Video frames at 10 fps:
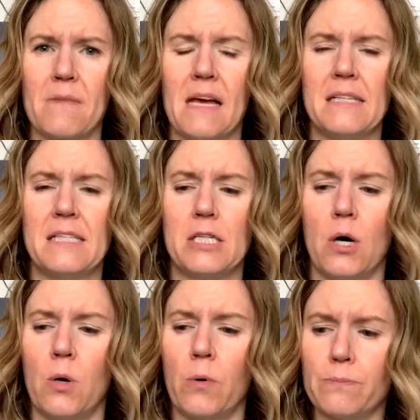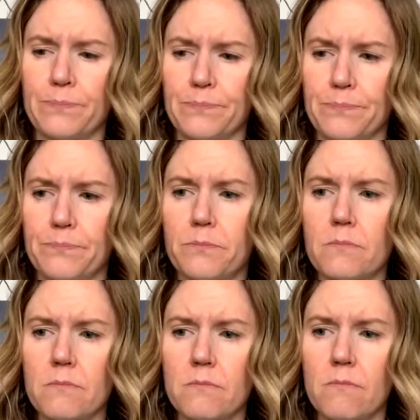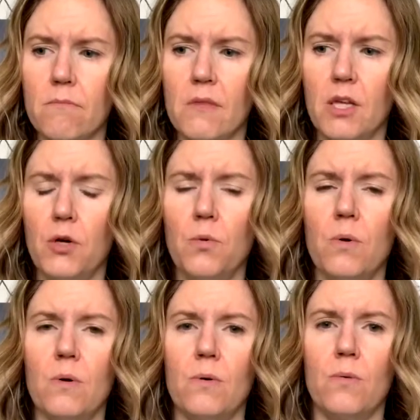And so you